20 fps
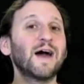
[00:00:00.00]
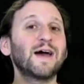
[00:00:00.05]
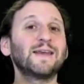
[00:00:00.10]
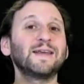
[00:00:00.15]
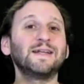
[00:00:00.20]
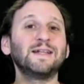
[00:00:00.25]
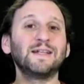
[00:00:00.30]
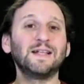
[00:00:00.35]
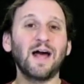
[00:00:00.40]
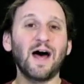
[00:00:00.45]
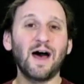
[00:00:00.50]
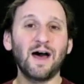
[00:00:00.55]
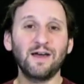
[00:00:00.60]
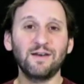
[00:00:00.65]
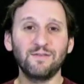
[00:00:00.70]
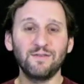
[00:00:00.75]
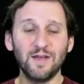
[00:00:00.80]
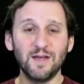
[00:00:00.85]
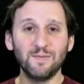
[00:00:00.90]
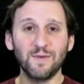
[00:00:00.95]
gotten a
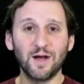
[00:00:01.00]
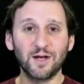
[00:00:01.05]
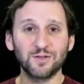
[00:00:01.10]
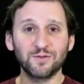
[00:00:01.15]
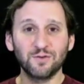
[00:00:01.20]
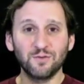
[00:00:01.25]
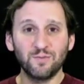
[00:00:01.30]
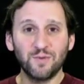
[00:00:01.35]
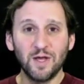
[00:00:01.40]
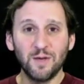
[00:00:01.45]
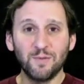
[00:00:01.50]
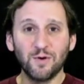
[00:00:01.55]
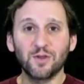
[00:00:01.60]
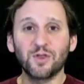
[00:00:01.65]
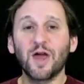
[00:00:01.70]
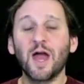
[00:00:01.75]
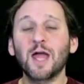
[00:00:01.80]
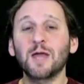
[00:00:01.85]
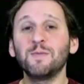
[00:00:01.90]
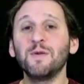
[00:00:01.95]
lot of emails from people
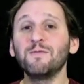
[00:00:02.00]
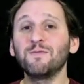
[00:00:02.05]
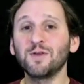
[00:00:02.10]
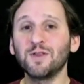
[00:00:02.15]
thanking